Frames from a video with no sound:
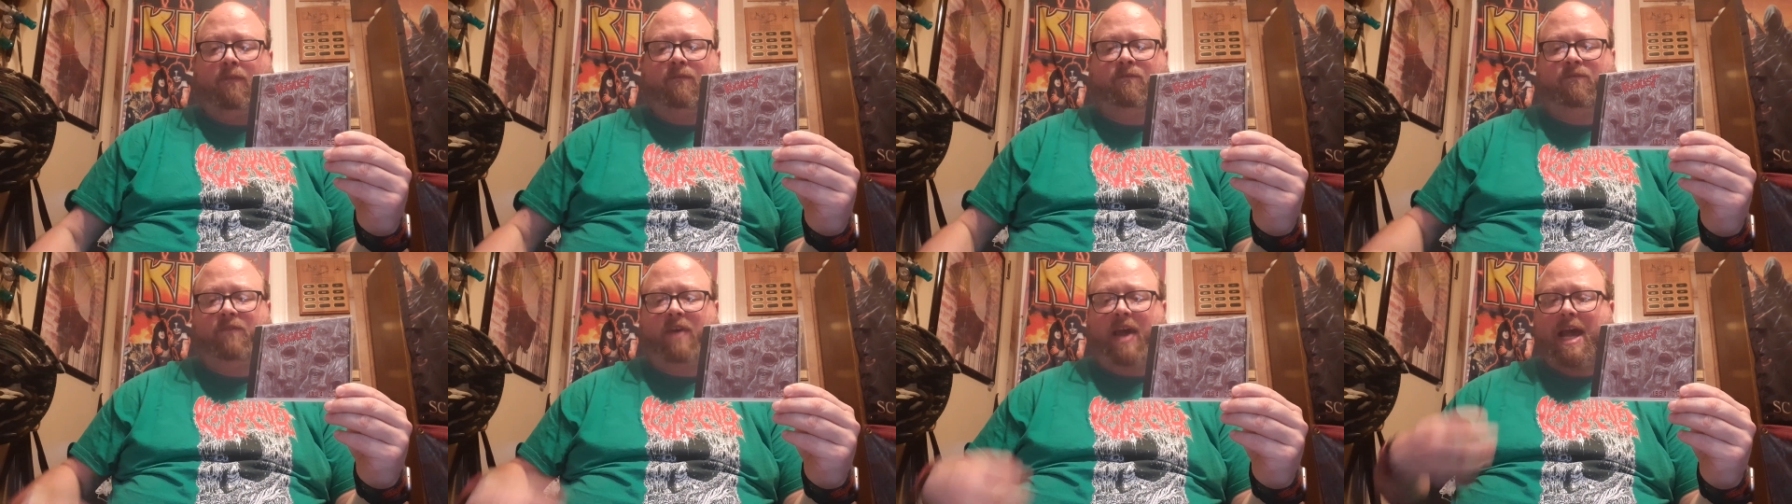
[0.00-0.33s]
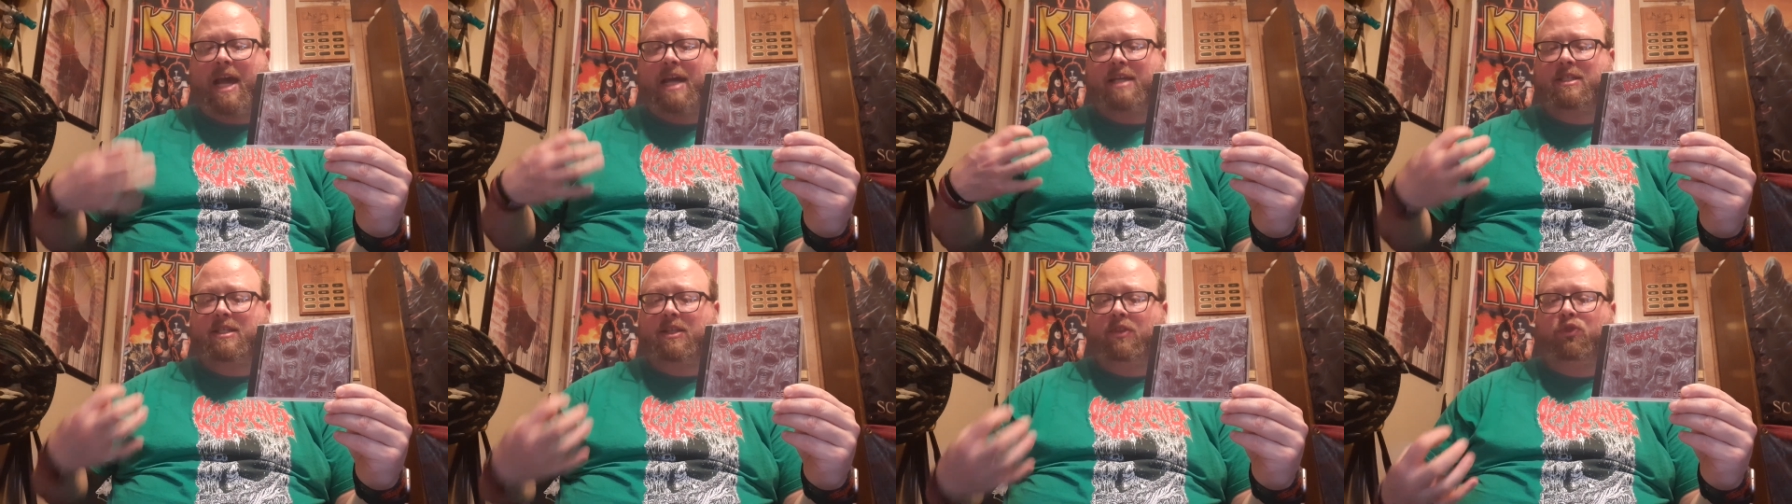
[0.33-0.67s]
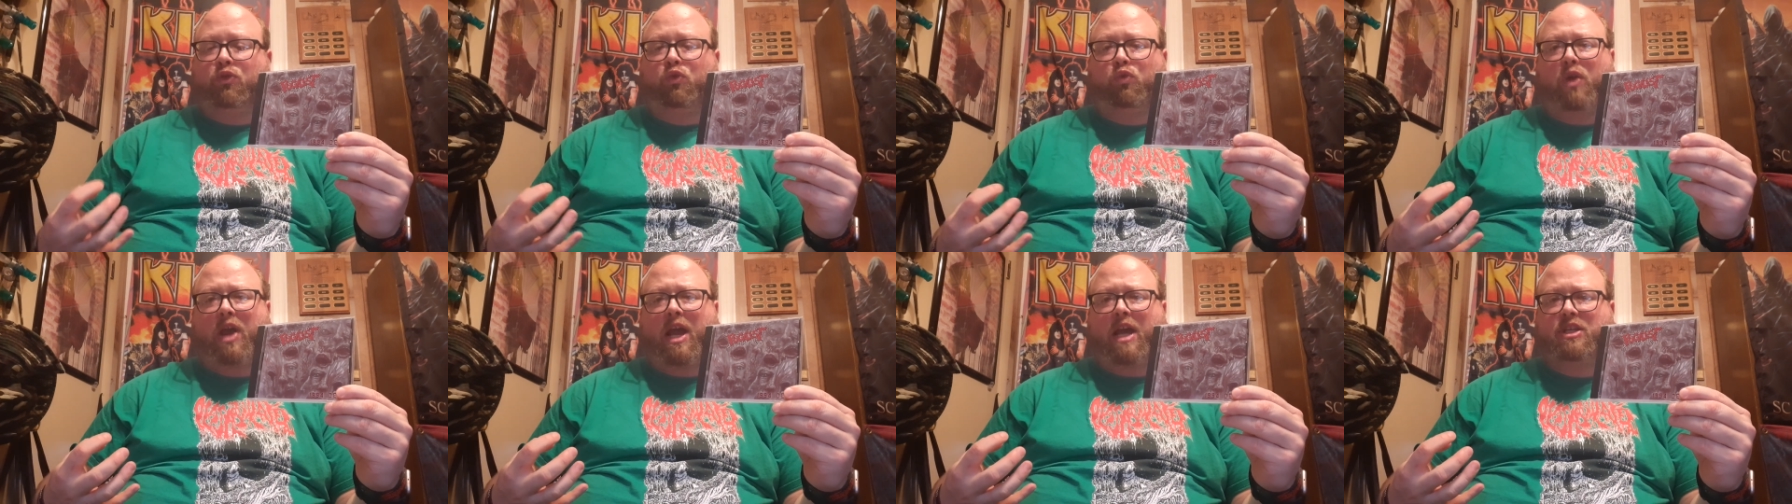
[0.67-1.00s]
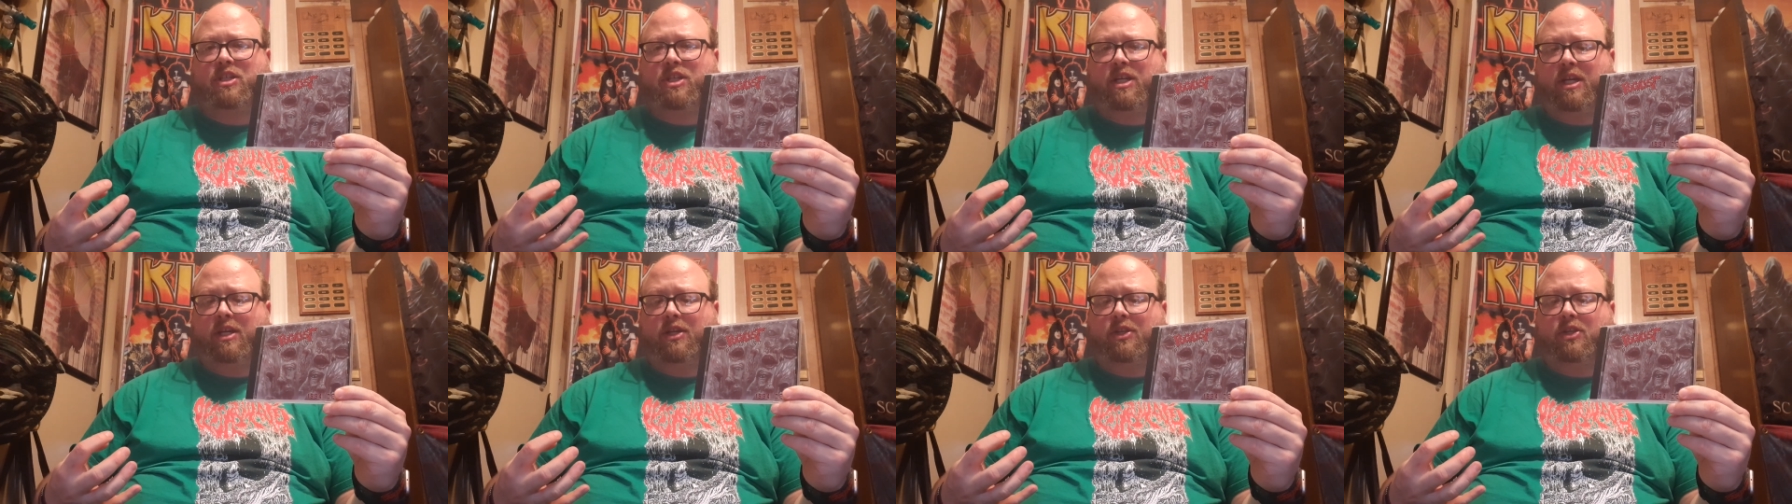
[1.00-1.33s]
fast and
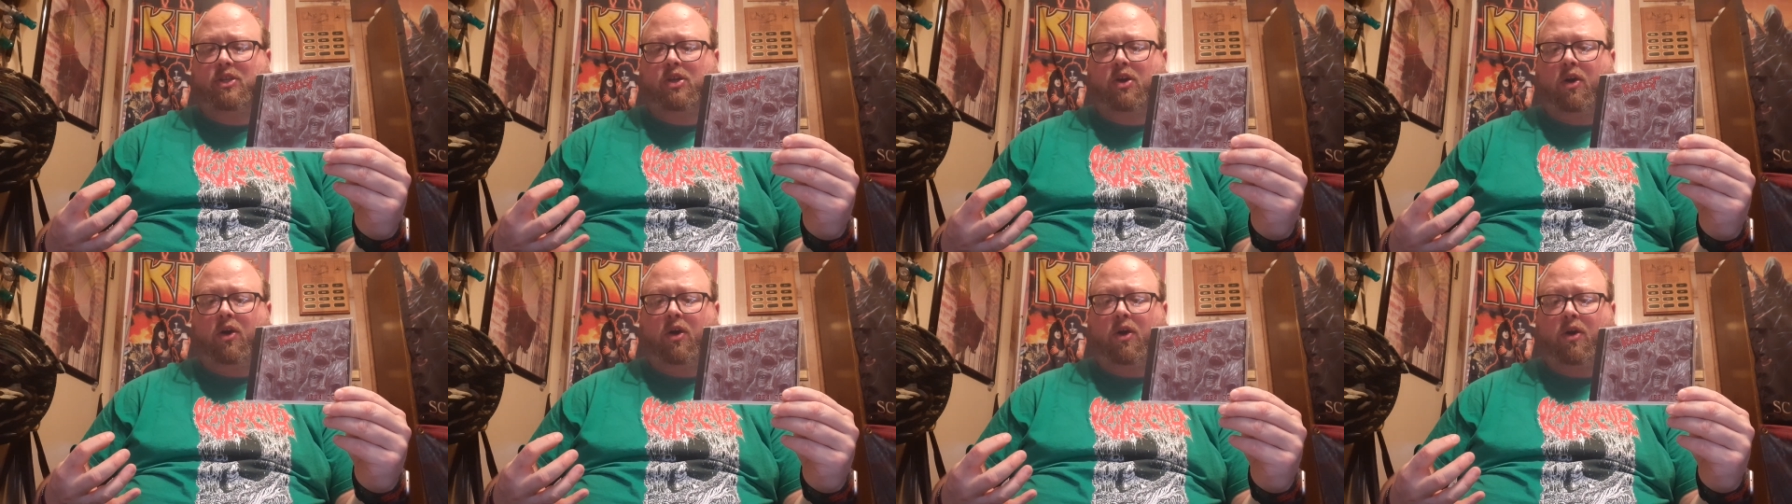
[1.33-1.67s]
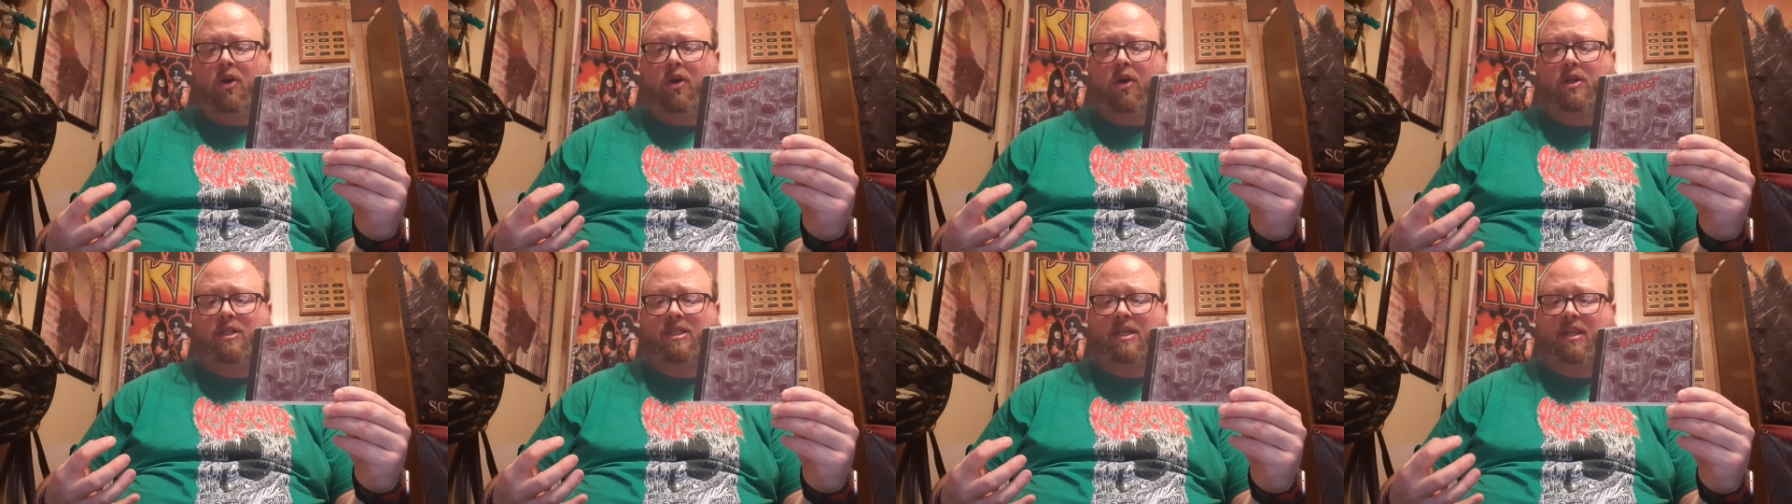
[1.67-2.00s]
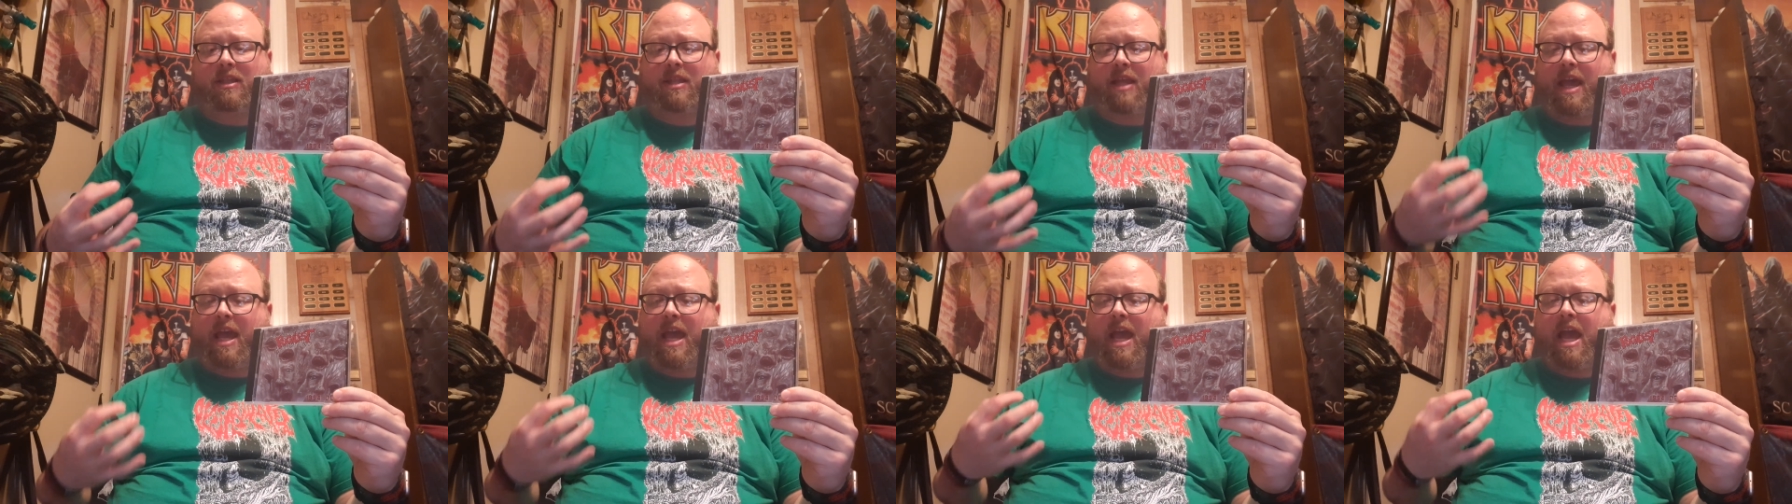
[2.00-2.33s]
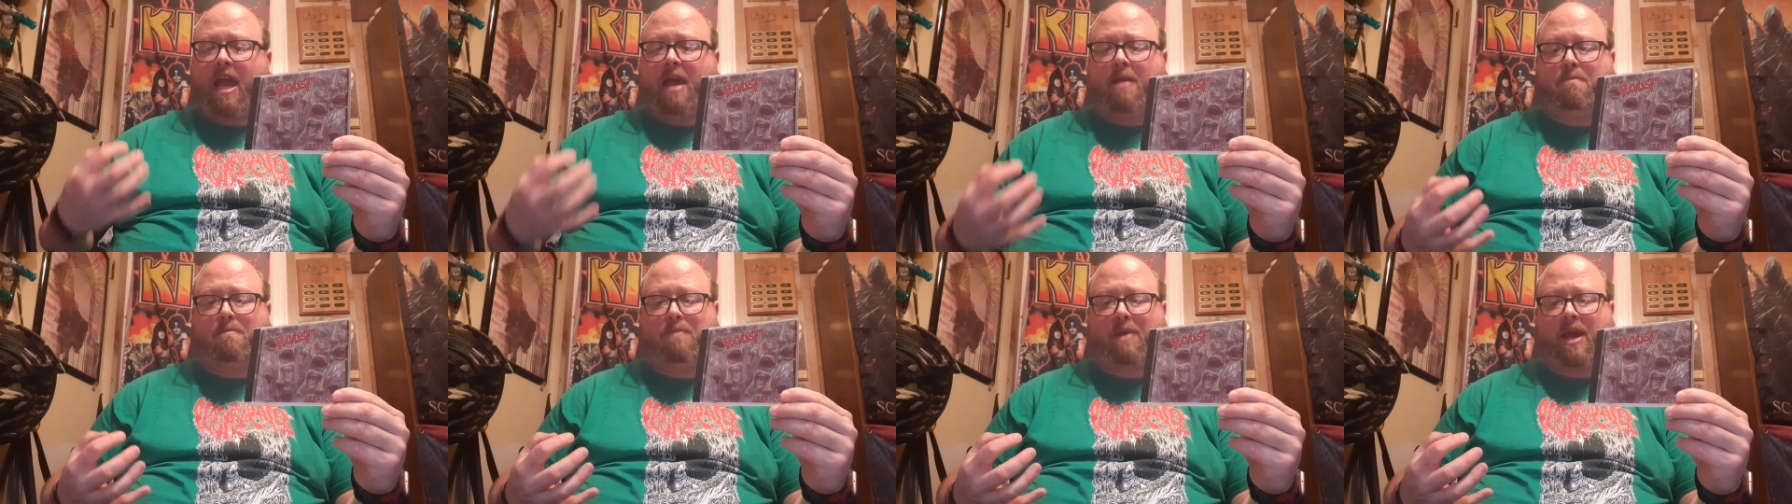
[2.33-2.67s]
thrashy guitars, get the
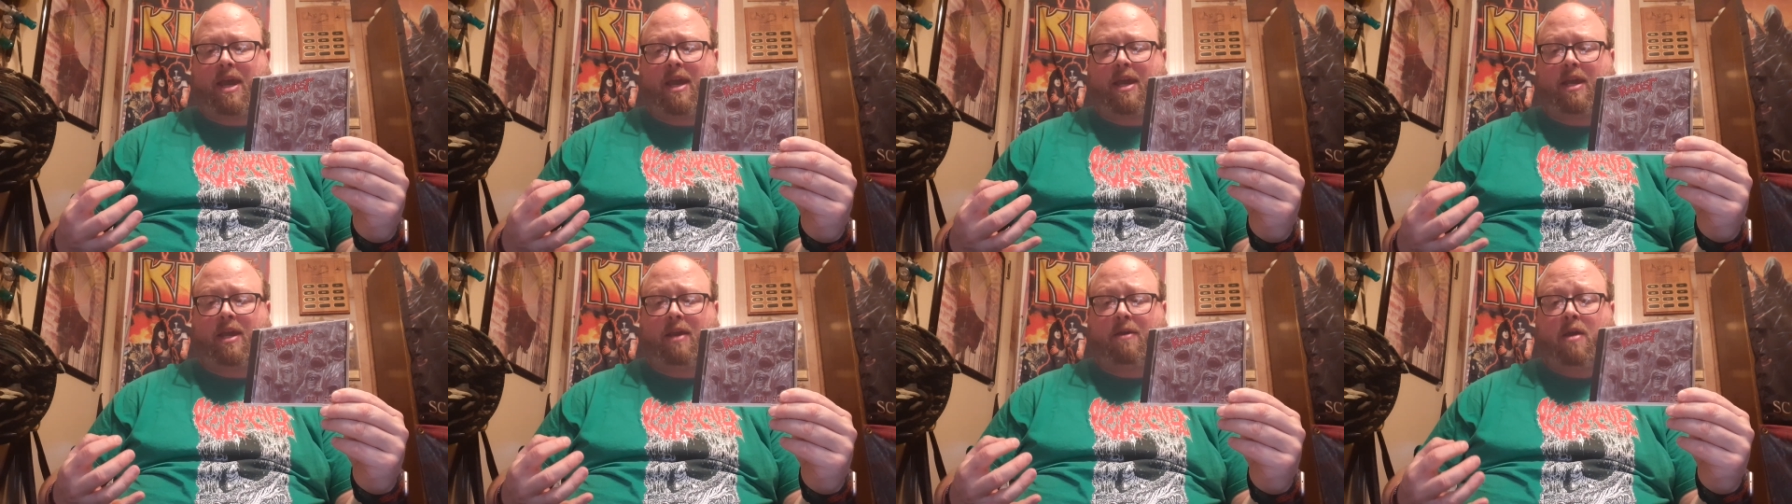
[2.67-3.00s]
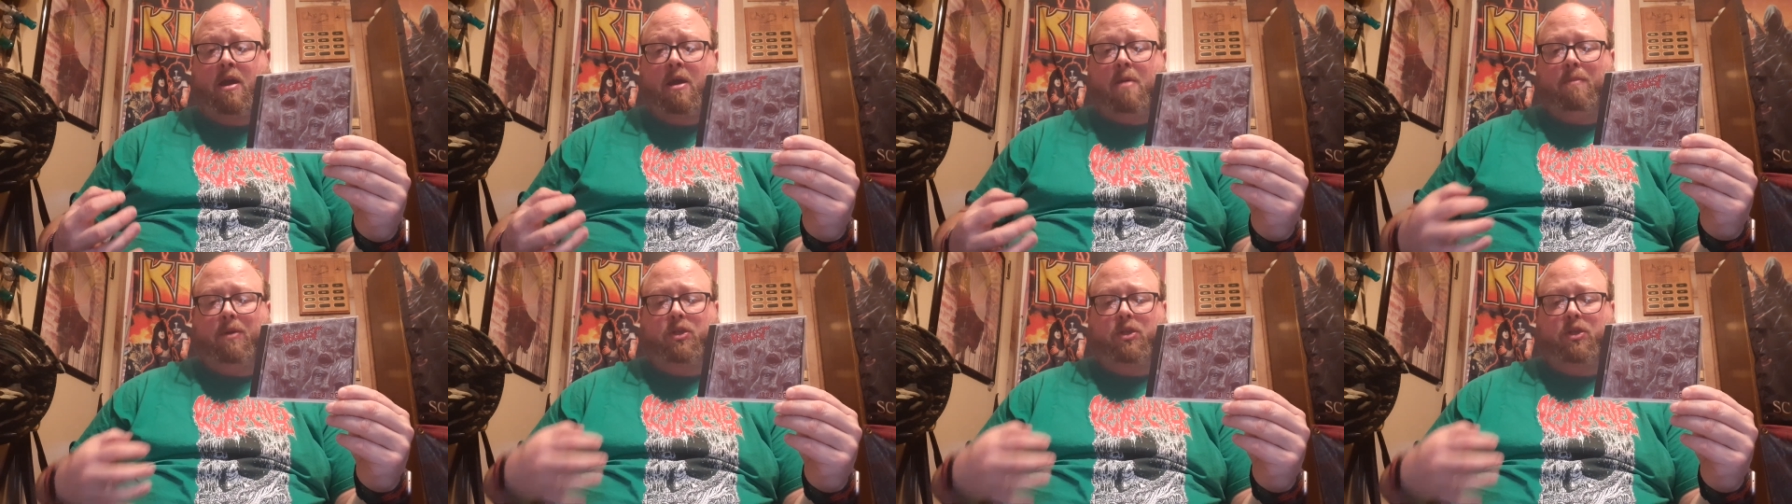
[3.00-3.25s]
head banging,